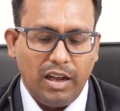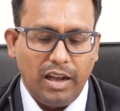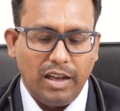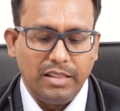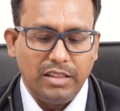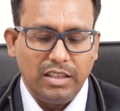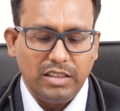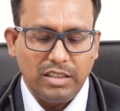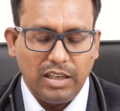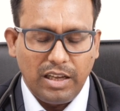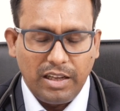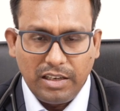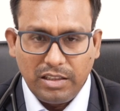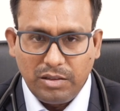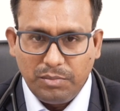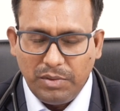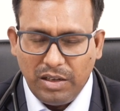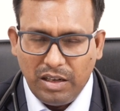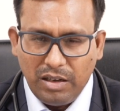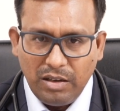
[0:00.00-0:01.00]
And this
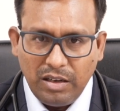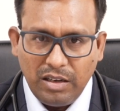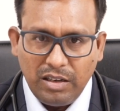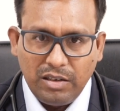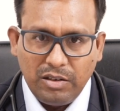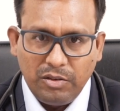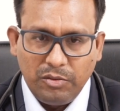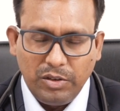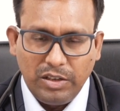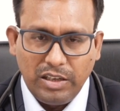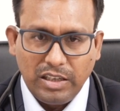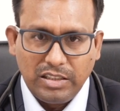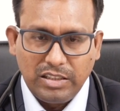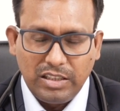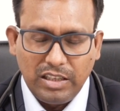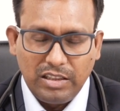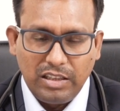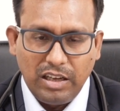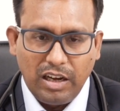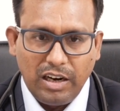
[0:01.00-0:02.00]
arrhythmia, we can
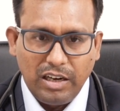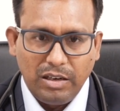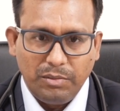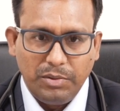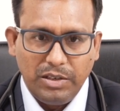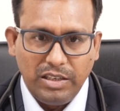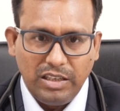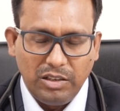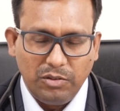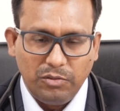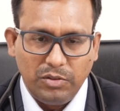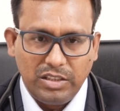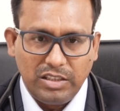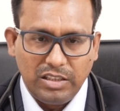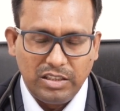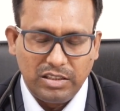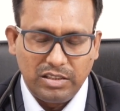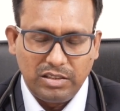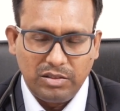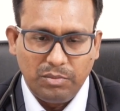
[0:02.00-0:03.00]
say the heart beating,
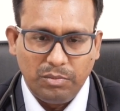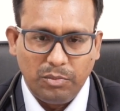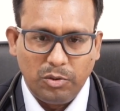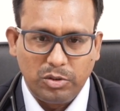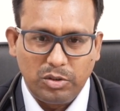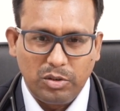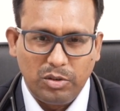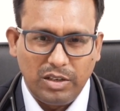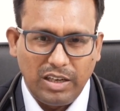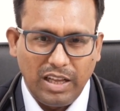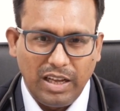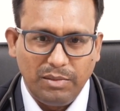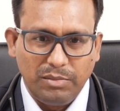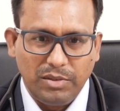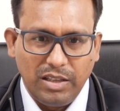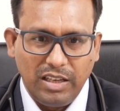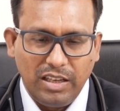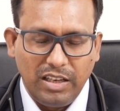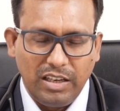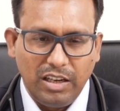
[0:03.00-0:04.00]
which is most of the
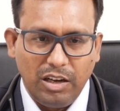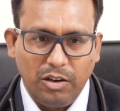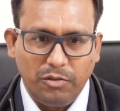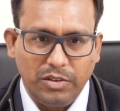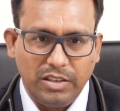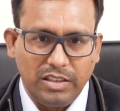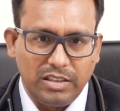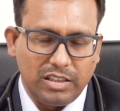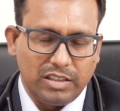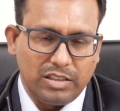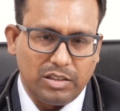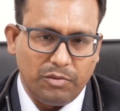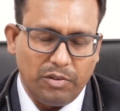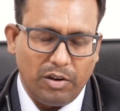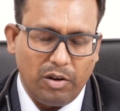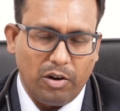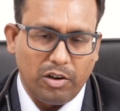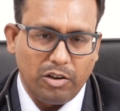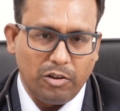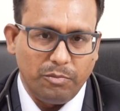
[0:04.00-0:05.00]
time the area of interest of
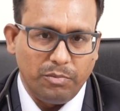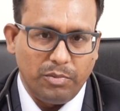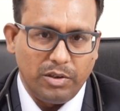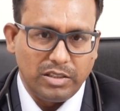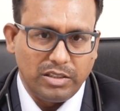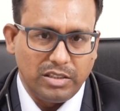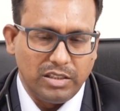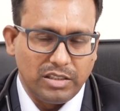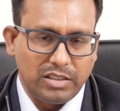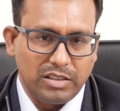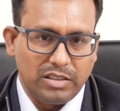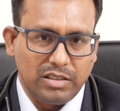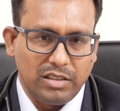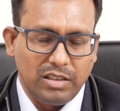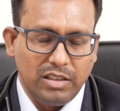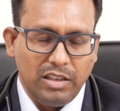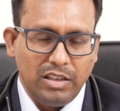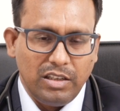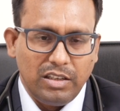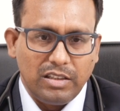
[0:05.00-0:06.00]
a lot of
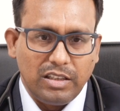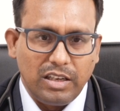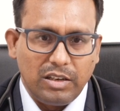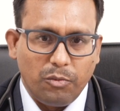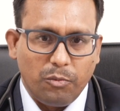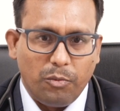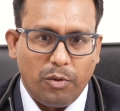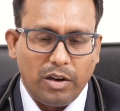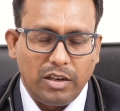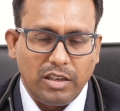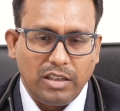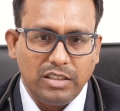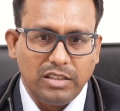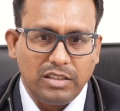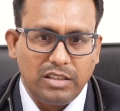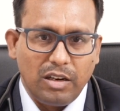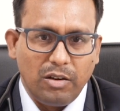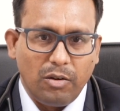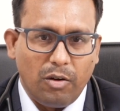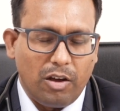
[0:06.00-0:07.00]
persons, that what
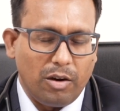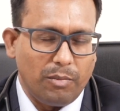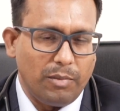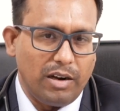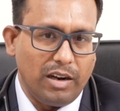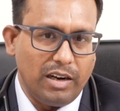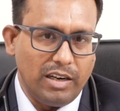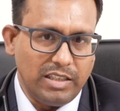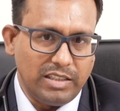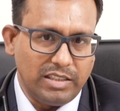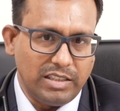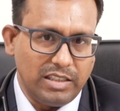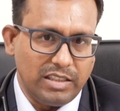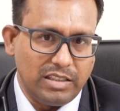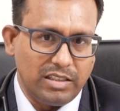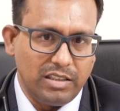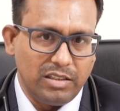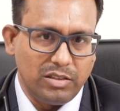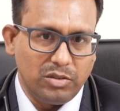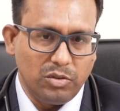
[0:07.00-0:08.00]
is the normal heart
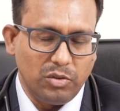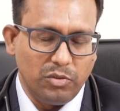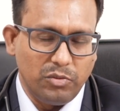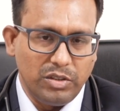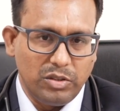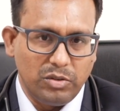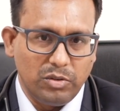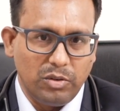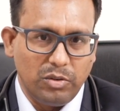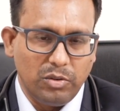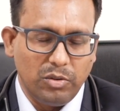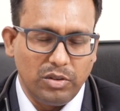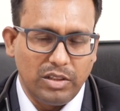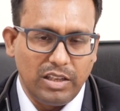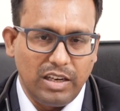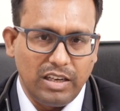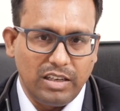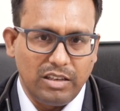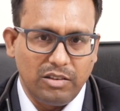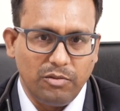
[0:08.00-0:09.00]
rate? So we should know
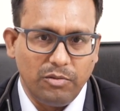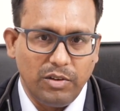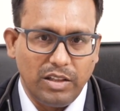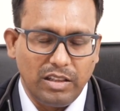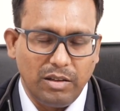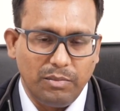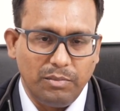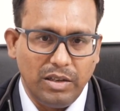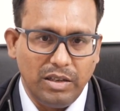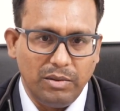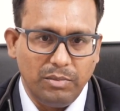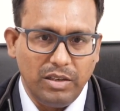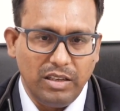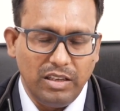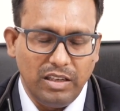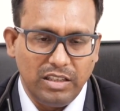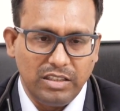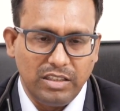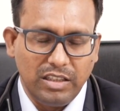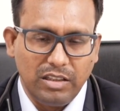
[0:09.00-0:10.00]
that when the
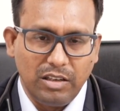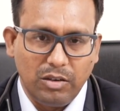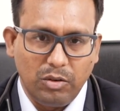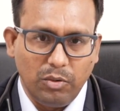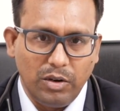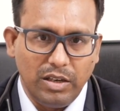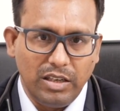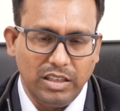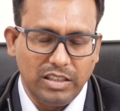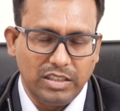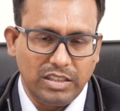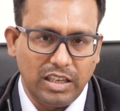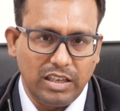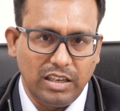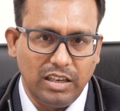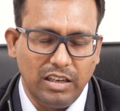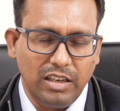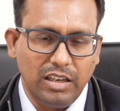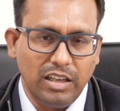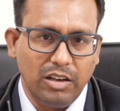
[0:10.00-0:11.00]
baby is in the
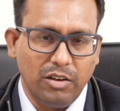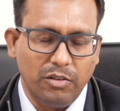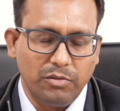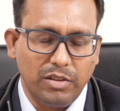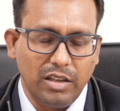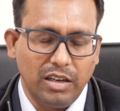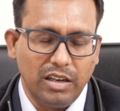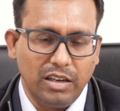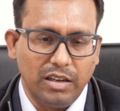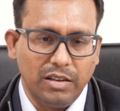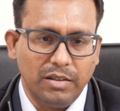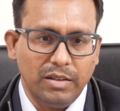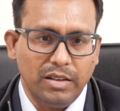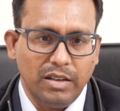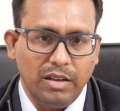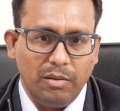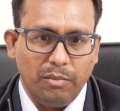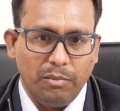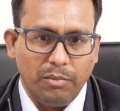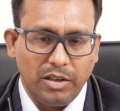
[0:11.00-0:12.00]
22nd day of the
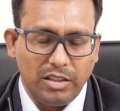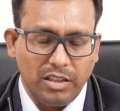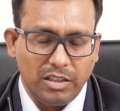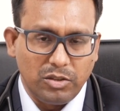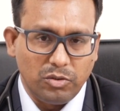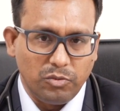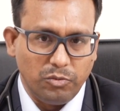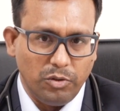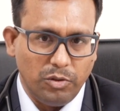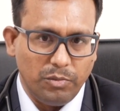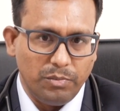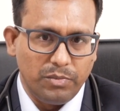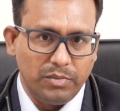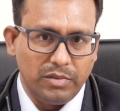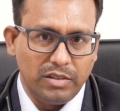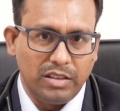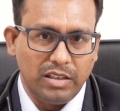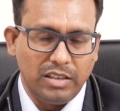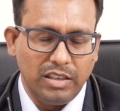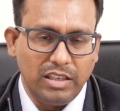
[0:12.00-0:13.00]
mother's
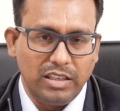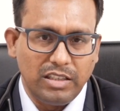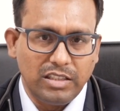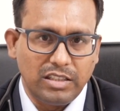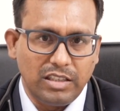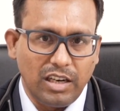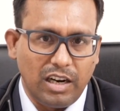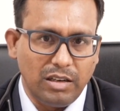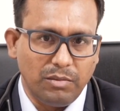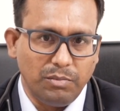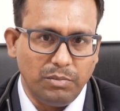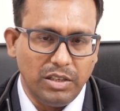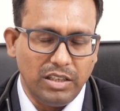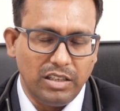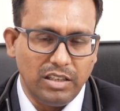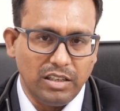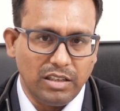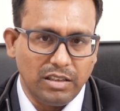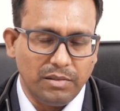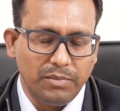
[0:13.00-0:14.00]
womb, it starts
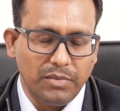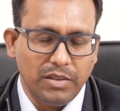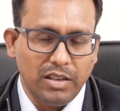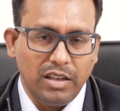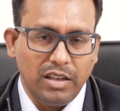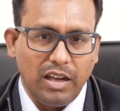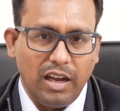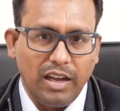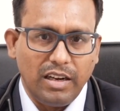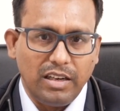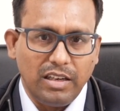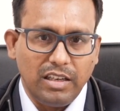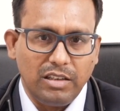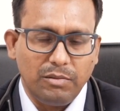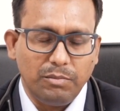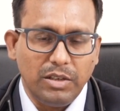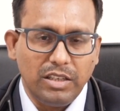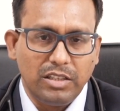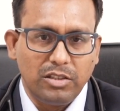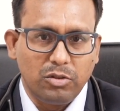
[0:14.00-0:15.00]
beating and
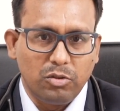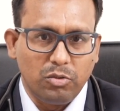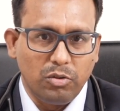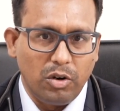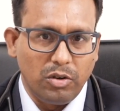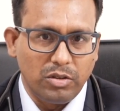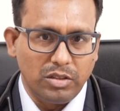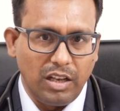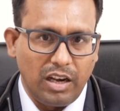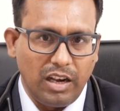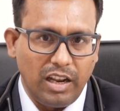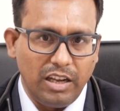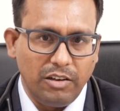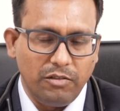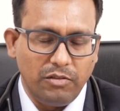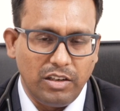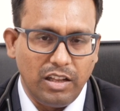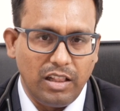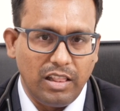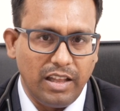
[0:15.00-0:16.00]
it beats throughout the
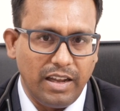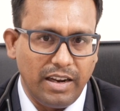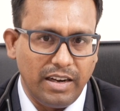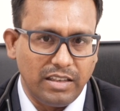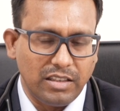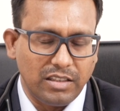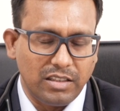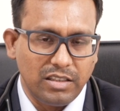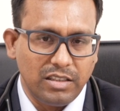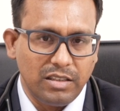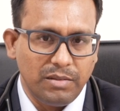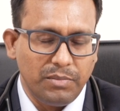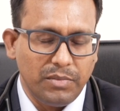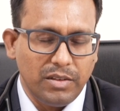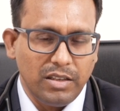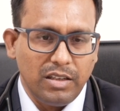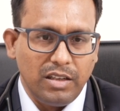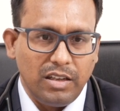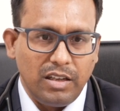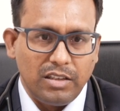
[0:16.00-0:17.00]
life till the end.
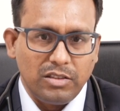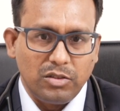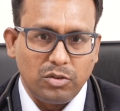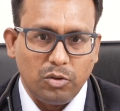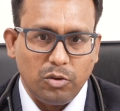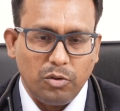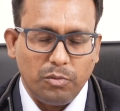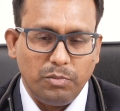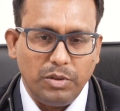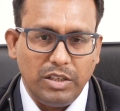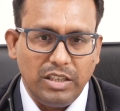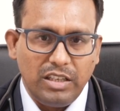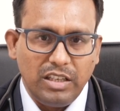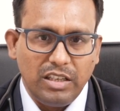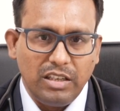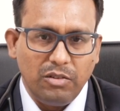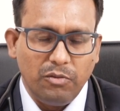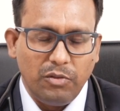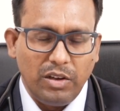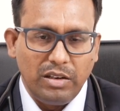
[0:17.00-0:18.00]
So
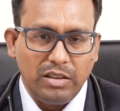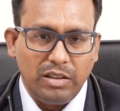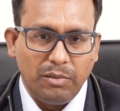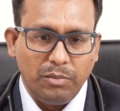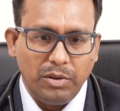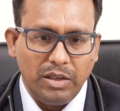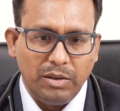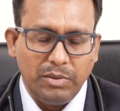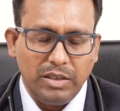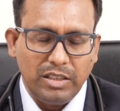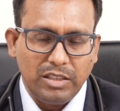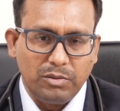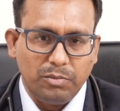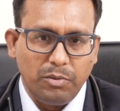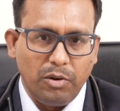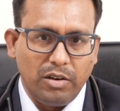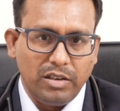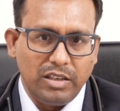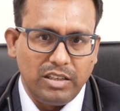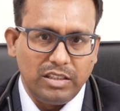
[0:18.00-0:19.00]
beating when the baby is
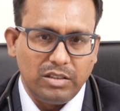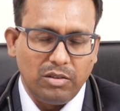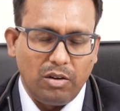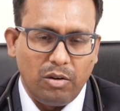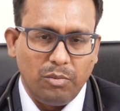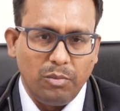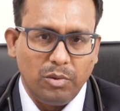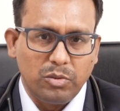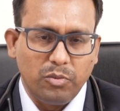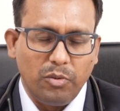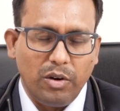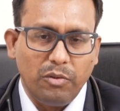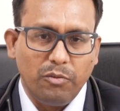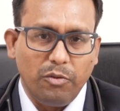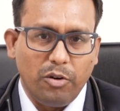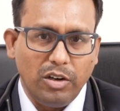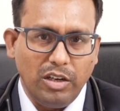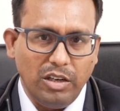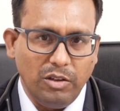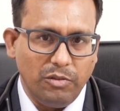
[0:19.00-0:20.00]
born, it is almost
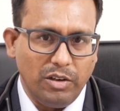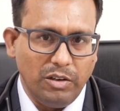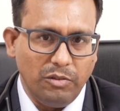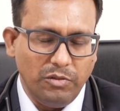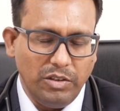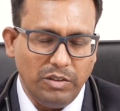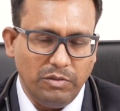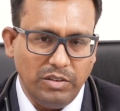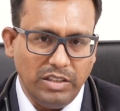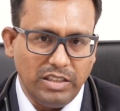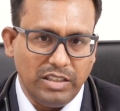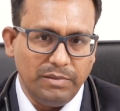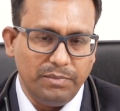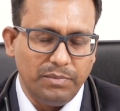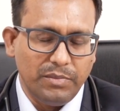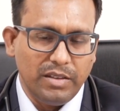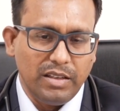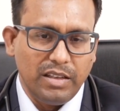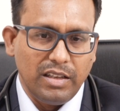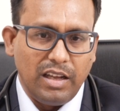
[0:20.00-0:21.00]
140, 150.
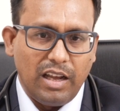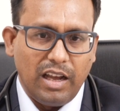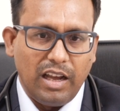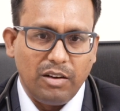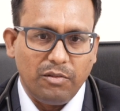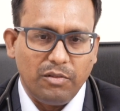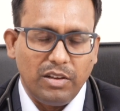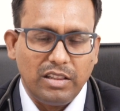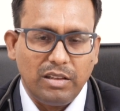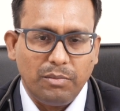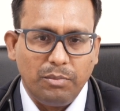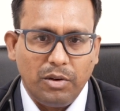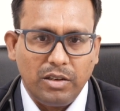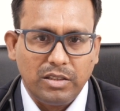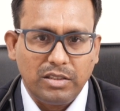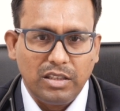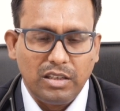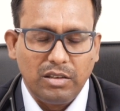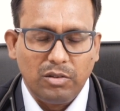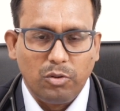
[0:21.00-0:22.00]
And when the
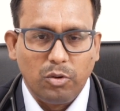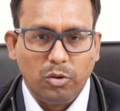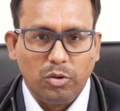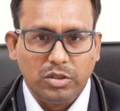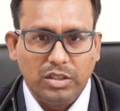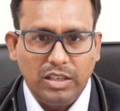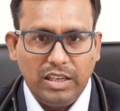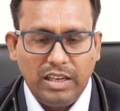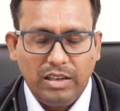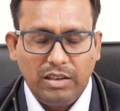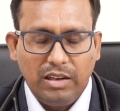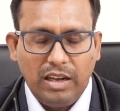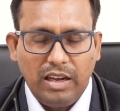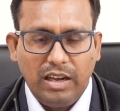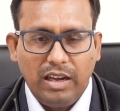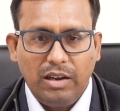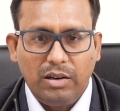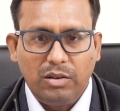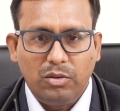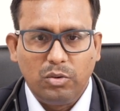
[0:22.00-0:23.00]
person grows
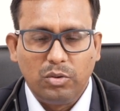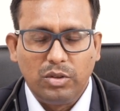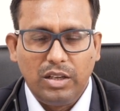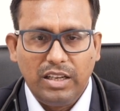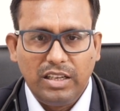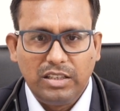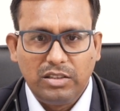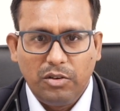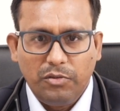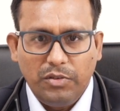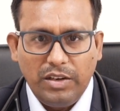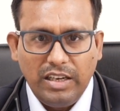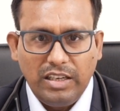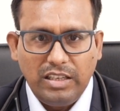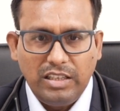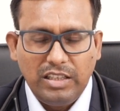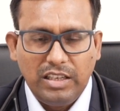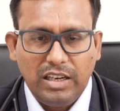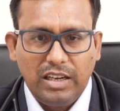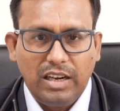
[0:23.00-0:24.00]
to the age of
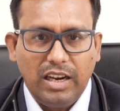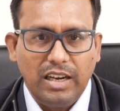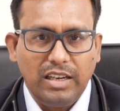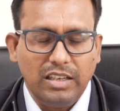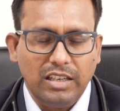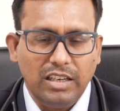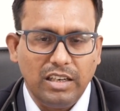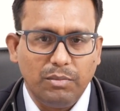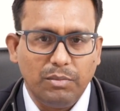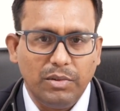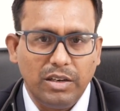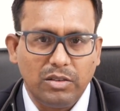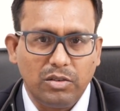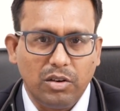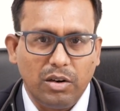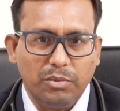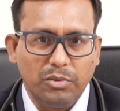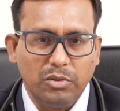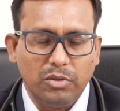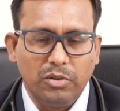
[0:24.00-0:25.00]
80 and 90, it may
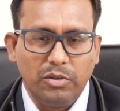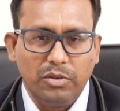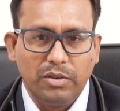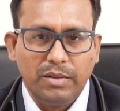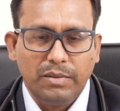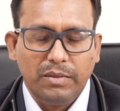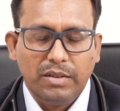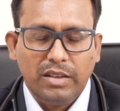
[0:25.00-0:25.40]
drop to